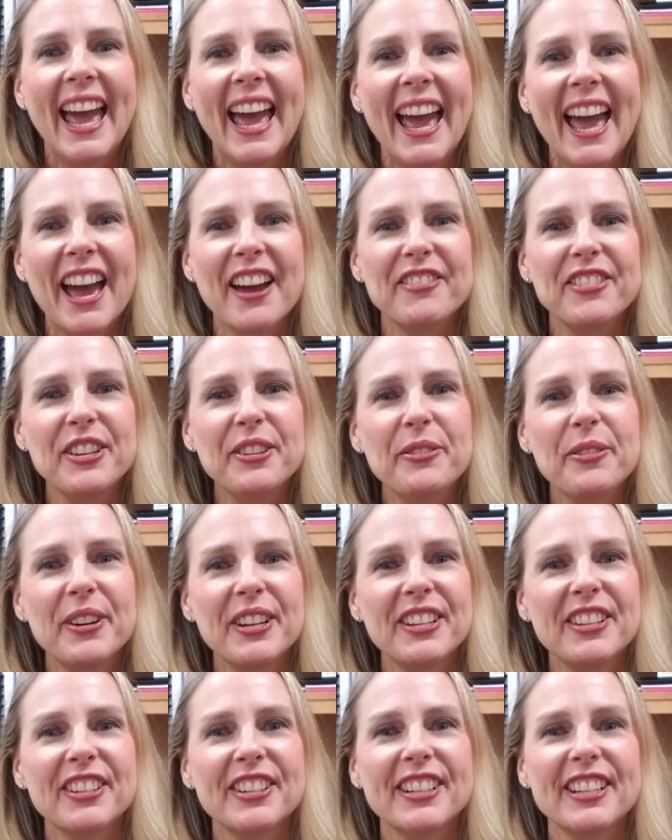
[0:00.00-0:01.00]
Have you
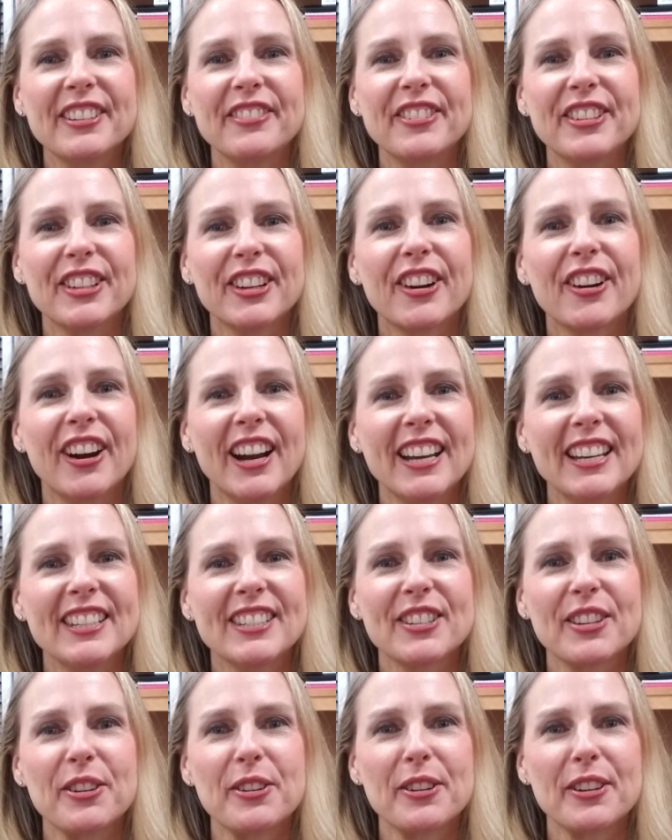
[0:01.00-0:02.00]
wondered if your credit
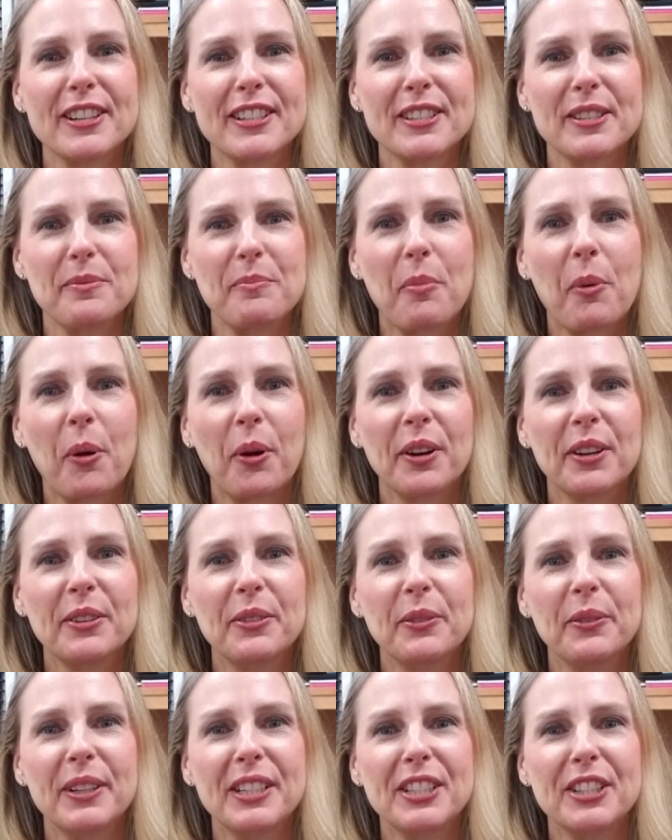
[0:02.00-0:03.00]
score is important
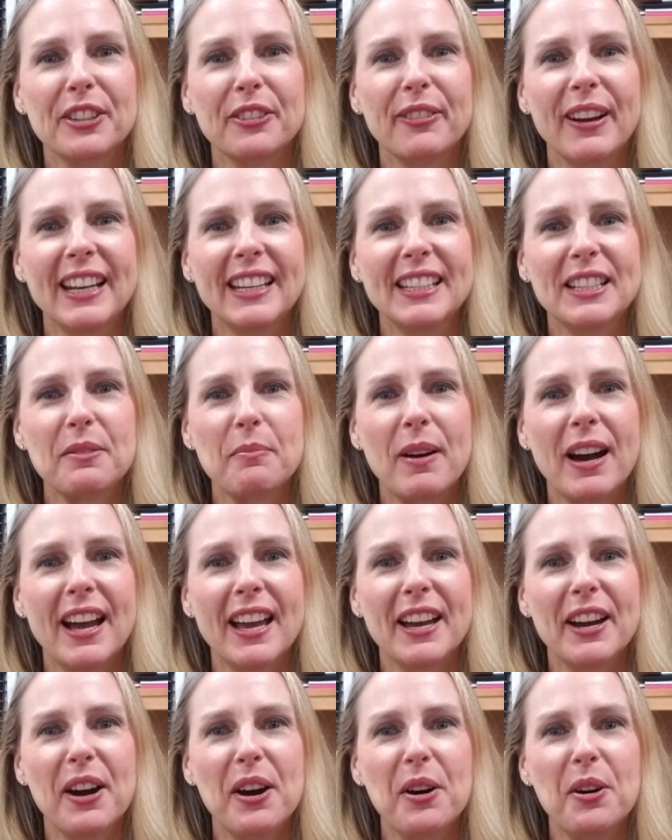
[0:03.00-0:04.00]
when you're ready to buy
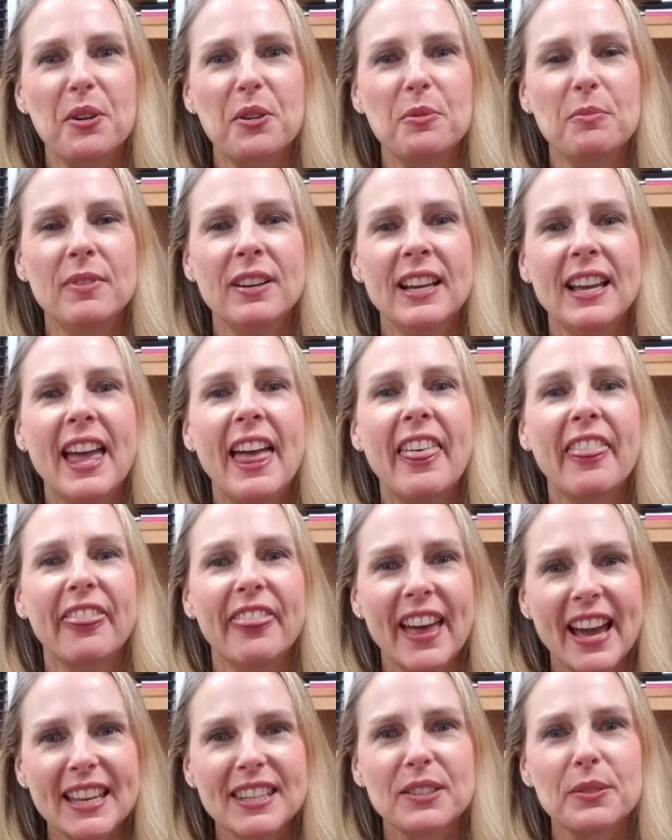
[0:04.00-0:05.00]
a home?
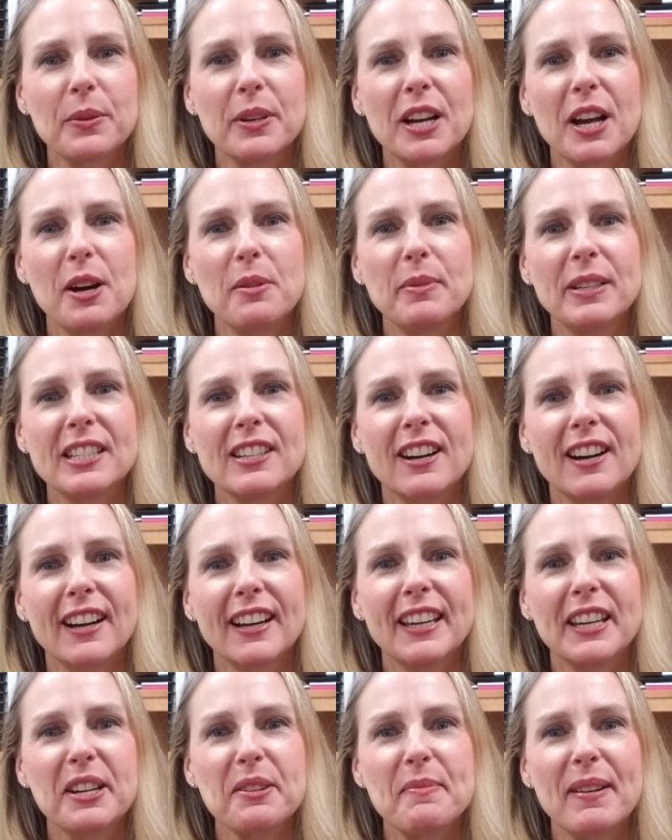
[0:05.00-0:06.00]
That's what I'll be
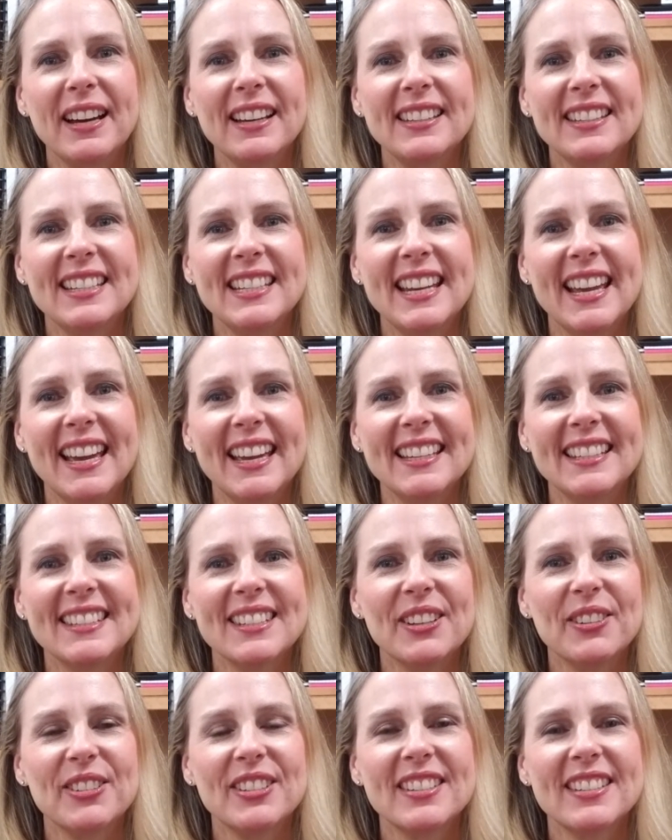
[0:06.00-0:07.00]
talking about today,
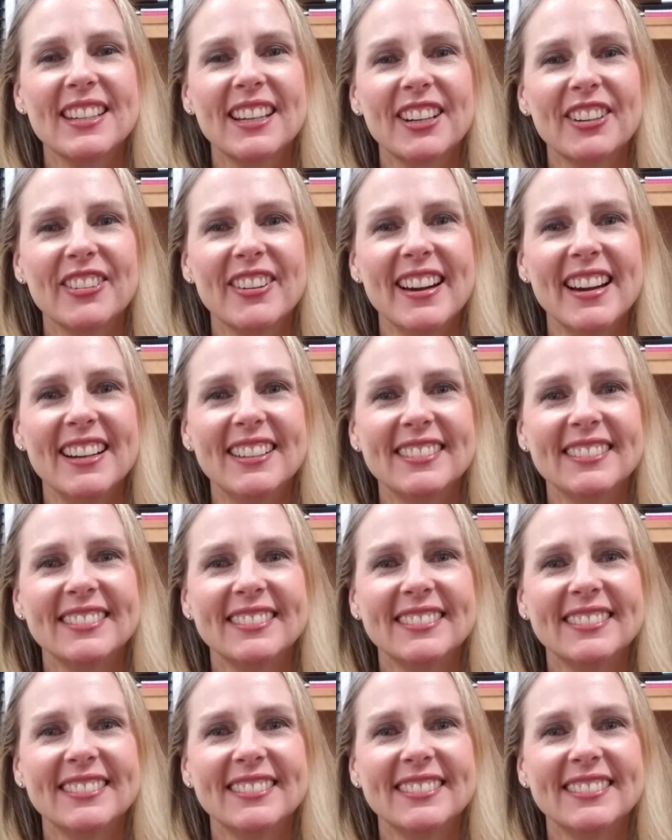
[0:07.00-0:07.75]
so stick around.